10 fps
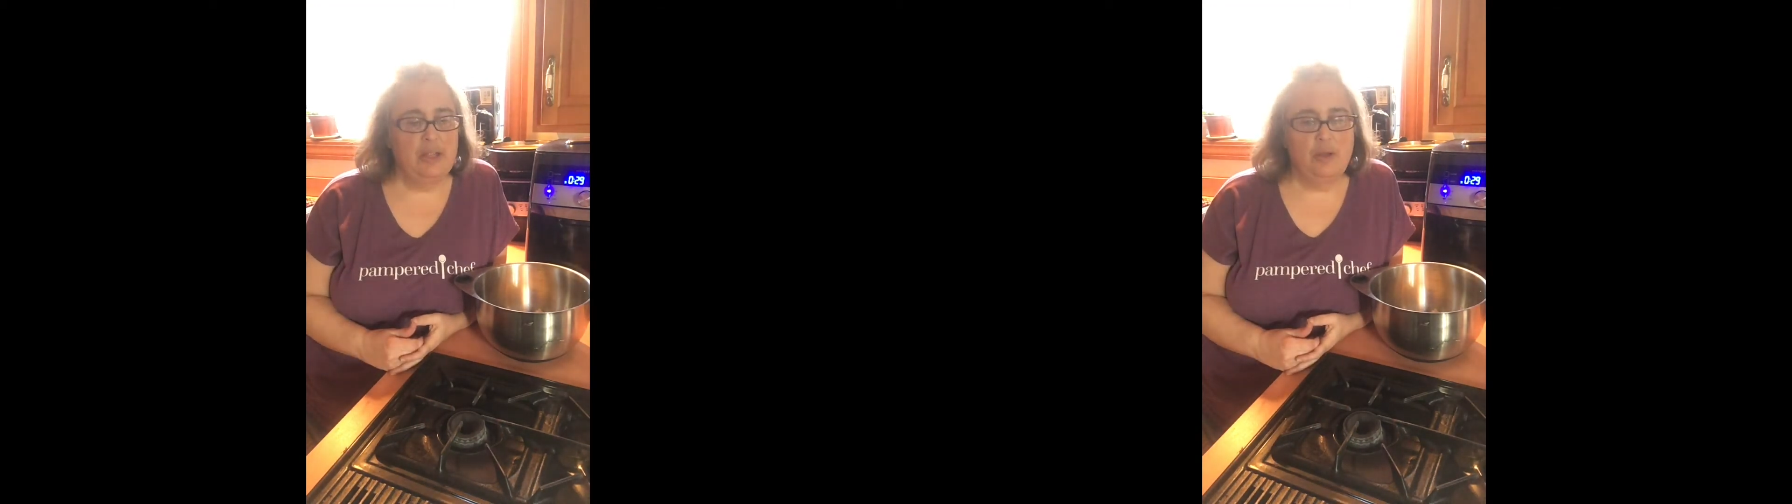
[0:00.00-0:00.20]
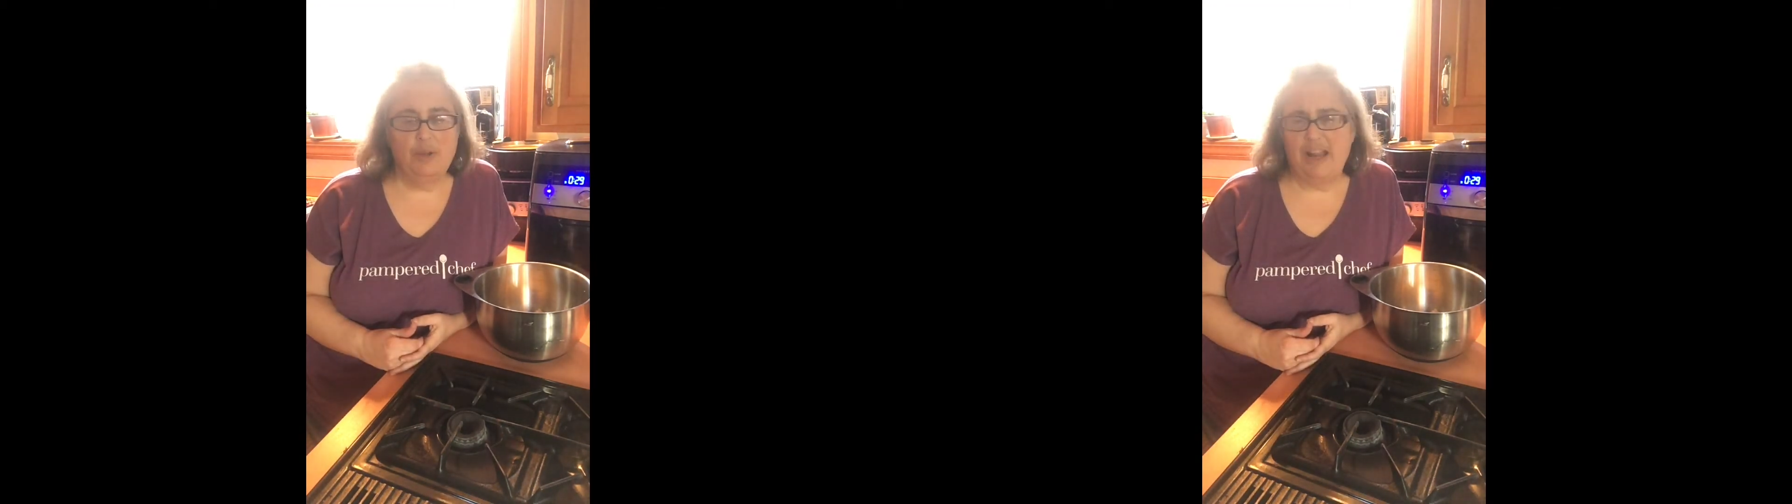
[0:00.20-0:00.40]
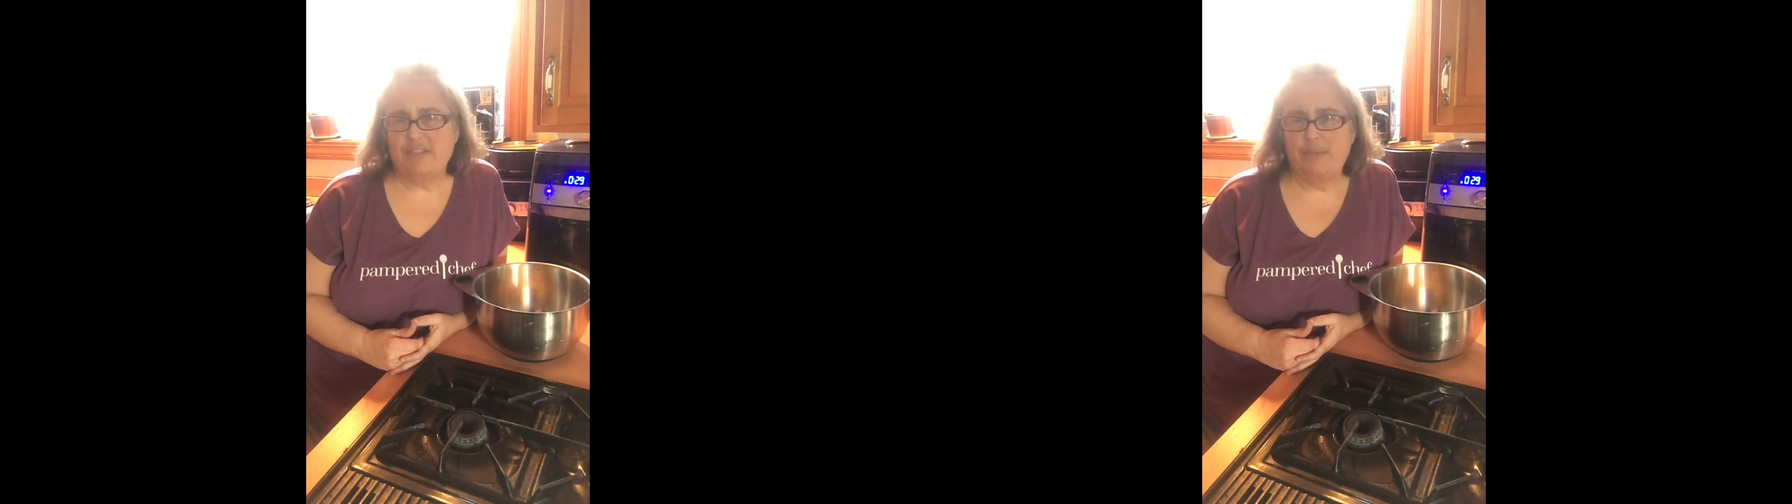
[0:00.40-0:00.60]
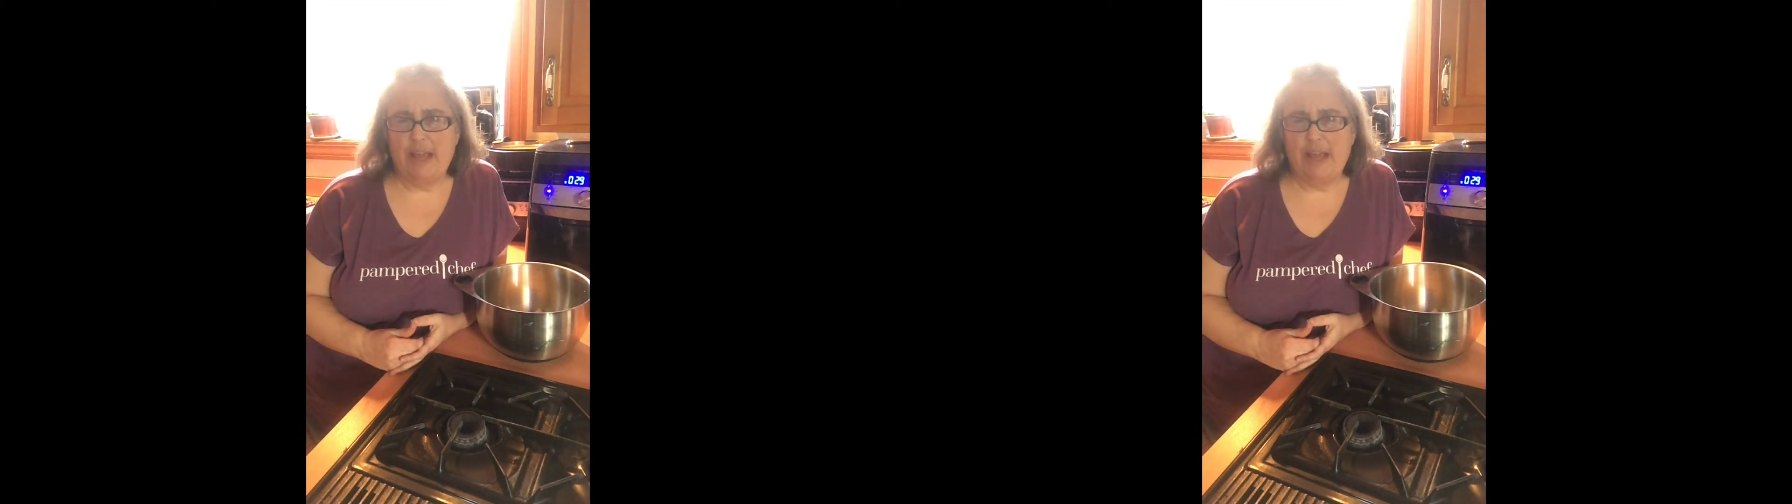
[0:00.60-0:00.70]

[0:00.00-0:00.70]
we're going to have some